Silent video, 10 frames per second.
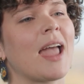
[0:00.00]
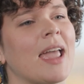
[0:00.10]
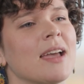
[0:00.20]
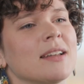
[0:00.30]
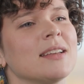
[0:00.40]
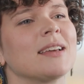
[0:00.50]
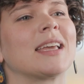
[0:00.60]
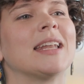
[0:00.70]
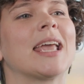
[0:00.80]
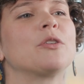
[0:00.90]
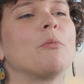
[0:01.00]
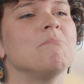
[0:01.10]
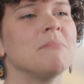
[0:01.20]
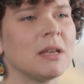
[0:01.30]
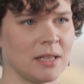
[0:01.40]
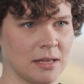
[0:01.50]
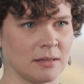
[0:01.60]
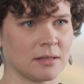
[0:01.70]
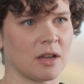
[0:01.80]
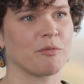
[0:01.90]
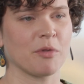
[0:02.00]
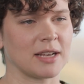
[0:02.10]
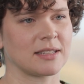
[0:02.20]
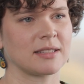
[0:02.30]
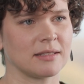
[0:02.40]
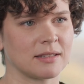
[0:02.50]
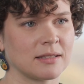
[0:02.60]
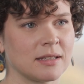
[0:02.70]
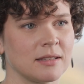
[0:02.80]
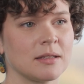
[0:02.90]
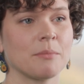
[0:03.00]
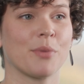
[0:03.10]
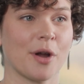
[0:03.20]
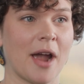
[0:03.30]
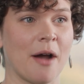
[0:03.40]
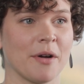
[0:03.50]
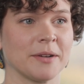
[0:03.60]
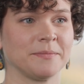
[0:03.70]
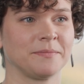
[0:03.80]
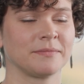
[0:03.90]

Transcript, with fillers: and can handle millions of process instances per hour.